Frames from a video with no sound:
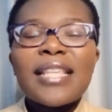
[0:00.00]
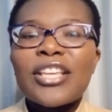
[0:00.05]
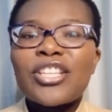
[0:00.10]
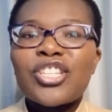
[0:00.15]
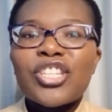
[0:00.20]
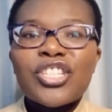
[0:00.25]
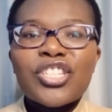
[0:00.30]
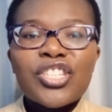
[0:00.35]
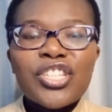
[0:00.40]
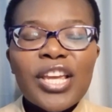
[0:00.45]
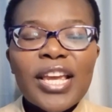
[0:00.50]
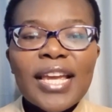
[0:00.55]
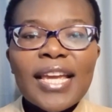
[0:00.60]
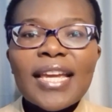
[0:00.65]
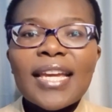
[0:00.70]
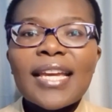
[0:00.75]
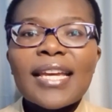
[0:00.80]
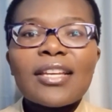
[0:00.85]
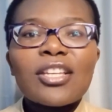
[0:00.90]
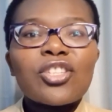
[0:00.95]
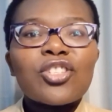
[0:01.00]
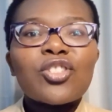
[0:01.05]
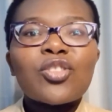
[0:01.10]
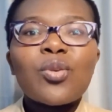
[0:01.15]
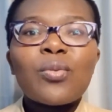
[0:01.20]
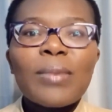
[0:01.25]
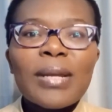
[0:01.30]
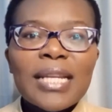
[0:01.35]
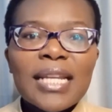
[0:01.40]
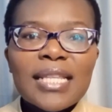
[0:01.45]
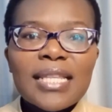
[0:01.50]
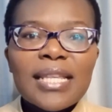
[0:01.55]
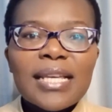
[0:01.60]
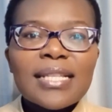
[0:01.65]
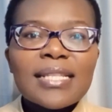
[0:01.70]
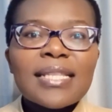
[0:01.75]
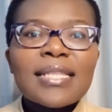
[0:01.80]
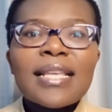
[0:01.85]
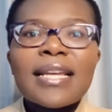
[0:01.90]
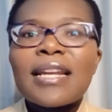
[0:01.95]
They're just checking so many
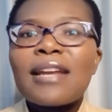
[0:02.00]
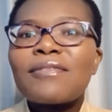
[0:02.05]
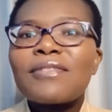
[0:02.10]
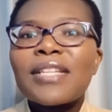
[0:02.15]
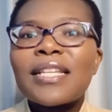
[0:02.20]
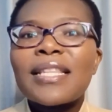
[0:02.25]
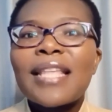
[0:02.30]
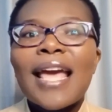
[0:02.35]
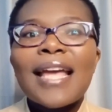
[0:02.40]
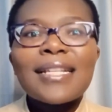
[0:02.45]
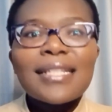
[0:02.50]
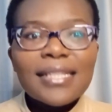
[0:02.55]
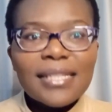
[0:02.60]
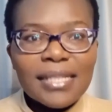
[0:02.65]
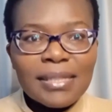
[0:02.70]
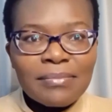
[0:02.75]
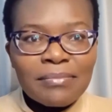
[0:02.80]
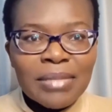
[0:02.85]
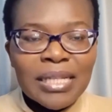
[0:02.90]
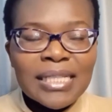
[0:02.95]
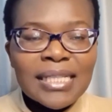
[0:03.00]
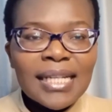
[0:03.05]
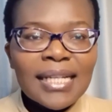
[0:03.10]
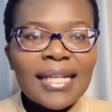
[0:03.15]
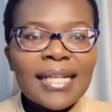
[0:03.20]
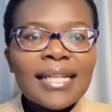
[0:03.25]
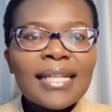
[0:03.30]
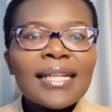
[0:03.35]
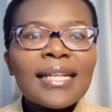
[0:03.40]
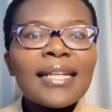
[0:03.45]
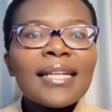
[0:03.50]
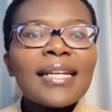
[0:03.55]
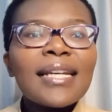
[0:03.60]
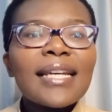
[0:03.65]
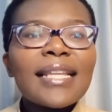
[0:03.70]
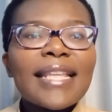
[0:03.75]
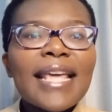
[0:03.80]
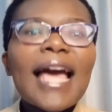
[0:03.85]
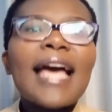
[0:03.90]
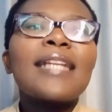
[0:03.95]
things. And then after that, immediately,
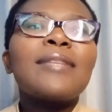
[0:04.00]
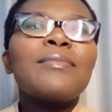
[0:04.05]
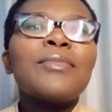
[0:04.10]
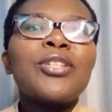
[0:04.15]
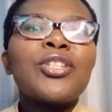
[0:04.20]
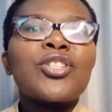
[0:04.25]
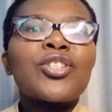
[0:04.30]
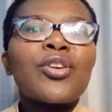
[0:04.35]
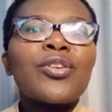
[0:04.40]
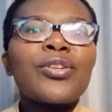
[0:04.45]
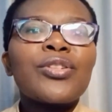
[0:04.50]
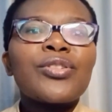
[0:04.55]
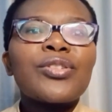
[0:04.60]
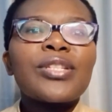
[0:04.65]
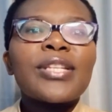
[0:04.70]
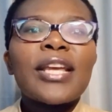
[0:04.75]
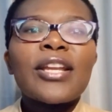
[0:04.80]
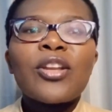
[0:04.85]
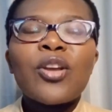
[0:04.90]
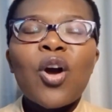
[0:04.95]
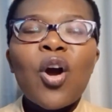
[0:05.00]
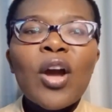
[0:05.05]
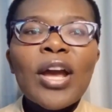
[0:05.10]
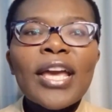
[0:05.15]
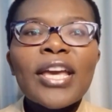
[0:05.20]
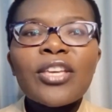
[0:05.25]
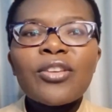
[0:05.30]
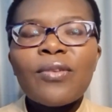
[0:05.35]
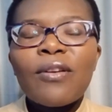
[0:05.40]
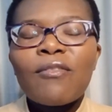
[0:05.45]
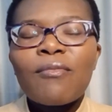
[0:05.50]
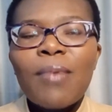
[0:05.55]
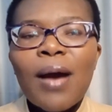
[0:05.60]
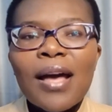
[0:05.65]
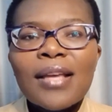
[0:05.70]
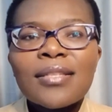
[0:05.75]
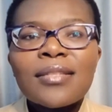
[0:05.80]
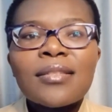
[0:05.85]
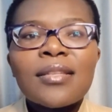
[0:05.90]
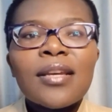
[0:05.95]
the admin is going to tell you, okay, you have
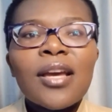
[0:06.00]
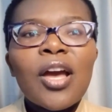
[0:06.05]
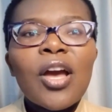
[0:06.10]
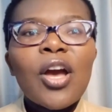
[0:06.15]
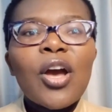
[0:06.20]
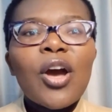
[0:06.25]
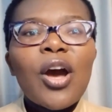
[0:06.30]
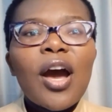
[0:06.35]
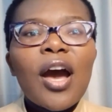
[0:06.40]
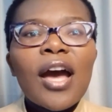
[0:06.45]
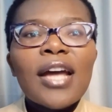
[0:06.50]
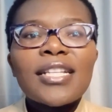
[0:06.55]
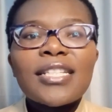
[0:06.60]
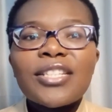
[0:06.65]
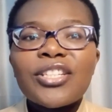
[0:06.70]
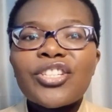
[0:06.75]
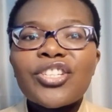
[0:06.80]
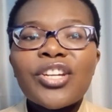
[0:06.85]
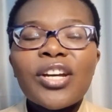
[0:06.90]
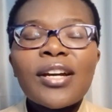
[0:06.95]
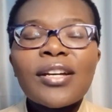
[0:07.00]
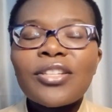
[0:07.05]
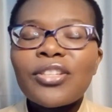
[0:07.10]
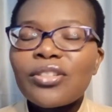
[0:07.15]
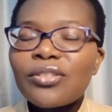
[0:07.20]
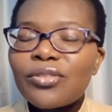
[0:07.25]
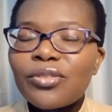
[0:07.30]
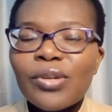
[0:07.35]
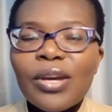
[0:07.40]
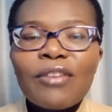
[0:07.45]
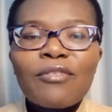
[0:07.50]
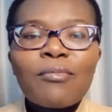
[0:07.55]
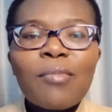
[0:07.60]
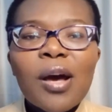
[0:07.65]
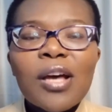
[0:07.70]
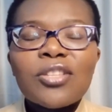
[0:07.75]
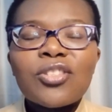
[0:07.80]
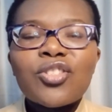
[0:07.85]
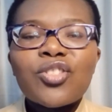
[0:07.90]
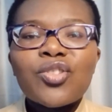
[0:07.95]
passed, teacher, you have
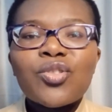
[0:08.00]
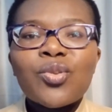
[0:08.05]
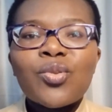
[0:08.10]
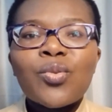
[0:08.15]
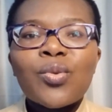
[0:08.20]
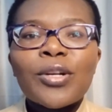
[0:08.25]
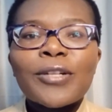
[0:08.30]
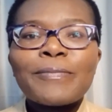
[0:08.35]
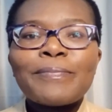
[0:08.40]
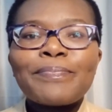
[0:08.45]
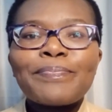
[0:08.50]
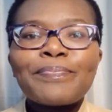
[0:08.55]
passed your